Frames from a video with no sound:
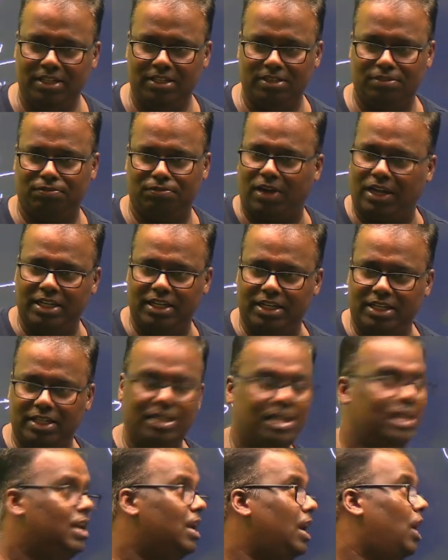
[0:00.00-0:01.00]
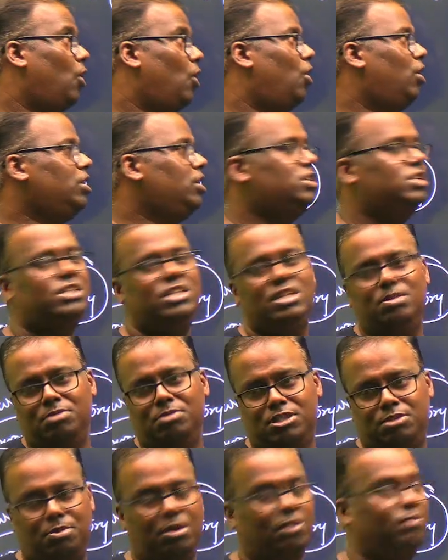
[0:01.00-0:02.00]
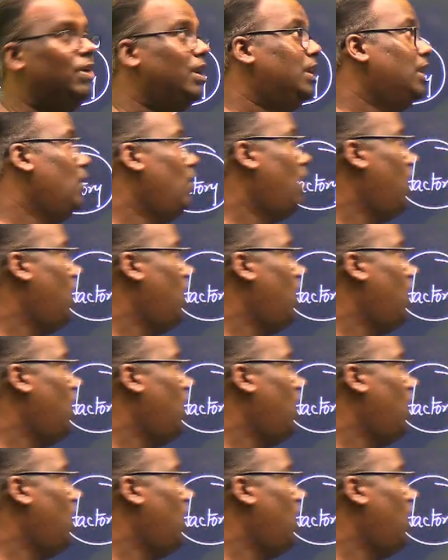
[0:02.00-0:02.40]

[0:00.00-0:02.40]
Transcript: fired, or steam is being fed. Now, how